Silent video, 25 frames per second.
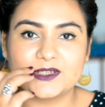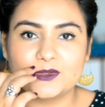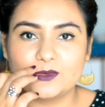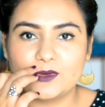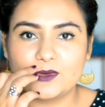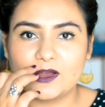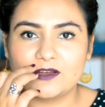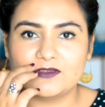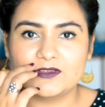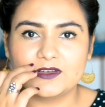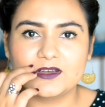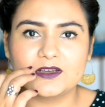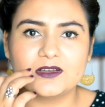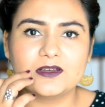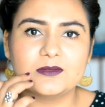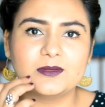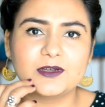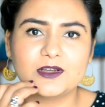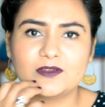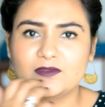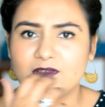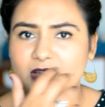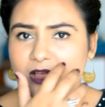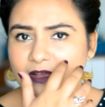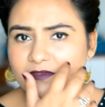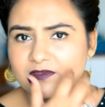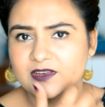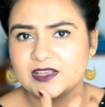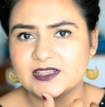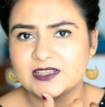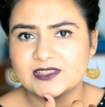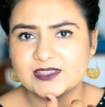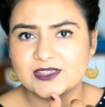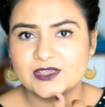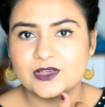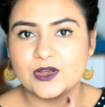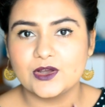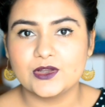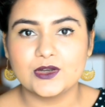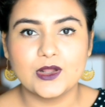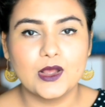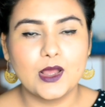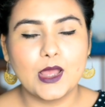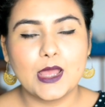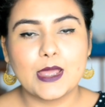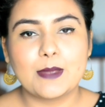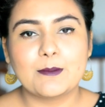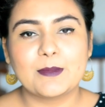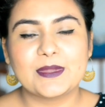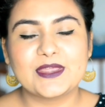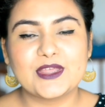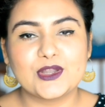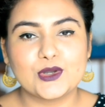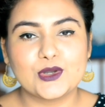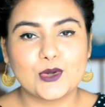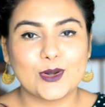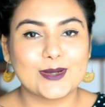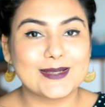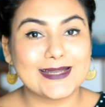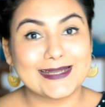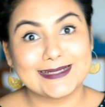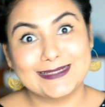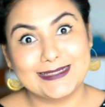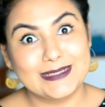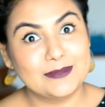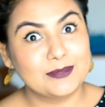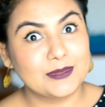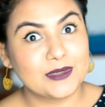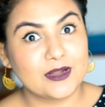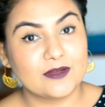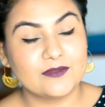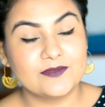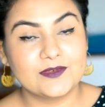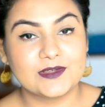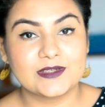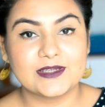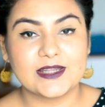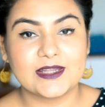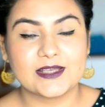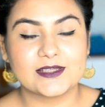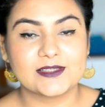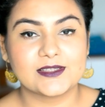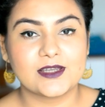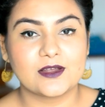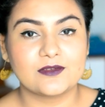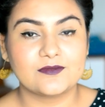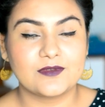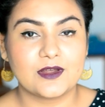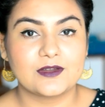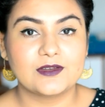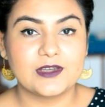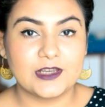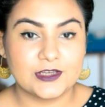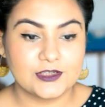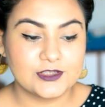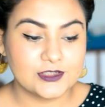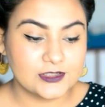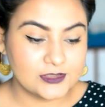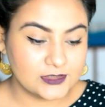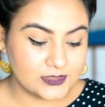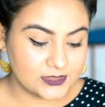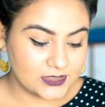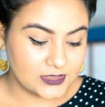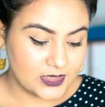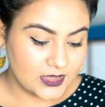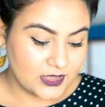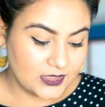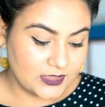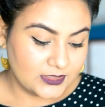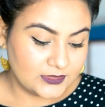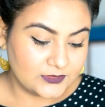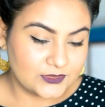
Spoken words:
I do have a little bit of laugh lines here, but they're not like deep enough to test out foundations.